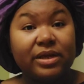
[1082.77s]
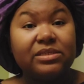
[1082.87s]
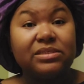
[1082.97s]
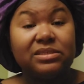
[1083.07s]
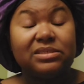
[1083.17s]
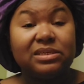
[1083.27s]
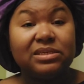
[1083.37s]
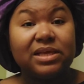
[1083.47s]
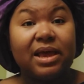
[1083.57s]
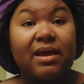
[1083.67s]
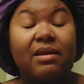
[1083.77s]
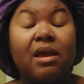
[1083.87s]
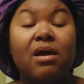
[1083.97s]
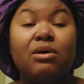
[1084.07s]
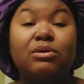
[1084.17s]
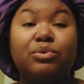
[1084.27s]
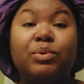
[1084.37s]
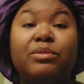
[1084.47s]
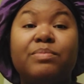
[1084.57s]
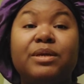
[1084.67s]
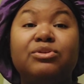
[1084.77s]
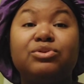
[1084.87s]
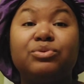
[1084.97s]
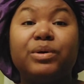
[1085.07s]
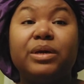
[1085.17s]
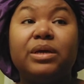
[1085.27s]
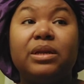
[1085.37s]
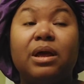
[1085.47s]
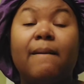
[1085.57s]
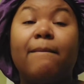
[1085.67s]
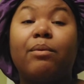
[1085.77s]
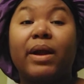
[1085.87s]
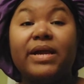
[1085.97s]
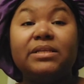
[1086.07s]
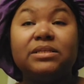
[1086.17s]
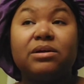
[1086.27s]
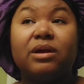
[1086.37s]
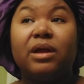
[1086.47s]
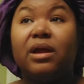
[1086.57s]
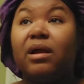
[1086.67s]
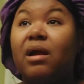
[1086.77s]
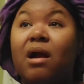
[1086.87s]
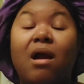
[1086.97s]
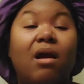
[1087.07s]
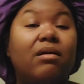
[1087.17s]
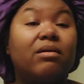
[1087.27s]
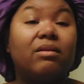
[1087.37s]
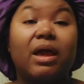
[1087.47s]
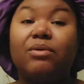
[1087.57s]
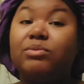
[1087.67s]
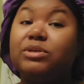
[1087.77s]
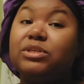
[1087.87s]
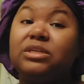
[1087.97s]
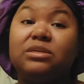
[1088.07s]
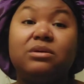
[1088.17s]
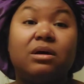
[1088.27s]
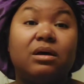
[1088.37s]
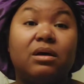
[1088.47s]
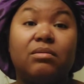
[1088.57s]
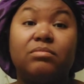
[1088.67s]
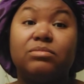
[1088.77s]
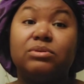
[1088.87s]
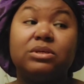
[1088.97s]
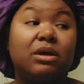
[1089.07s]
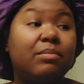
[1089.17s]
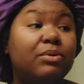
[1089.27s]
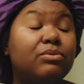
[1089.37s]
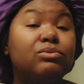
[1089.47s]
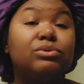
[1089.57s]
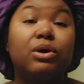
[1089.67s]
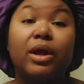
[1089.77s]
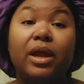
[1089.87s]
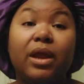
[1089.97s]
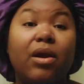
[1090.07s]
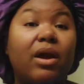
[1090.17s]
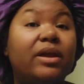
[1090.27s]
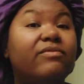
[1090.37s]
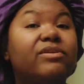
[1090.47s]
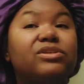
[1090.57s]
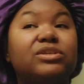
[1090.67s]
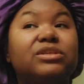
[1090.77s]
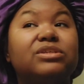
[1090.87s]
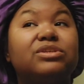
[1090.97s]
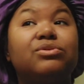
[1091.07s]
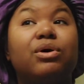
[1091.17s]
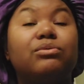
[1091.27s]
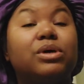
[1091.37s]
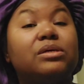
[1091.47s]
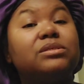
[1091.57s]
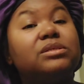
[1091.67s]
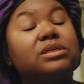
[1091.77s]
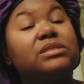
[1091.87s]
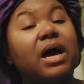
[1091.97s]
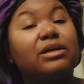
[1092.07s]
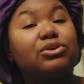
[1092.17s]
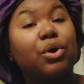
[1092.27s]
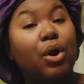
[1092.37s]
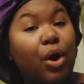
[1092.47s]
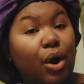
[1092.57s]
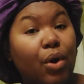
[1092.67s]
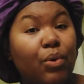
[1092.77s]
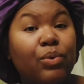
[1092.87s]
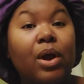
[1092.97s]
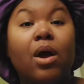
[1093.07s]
is the zigzag. So with me doing braids in her hair, like when she shampoos her hair or even just, you know, does a detox on her own,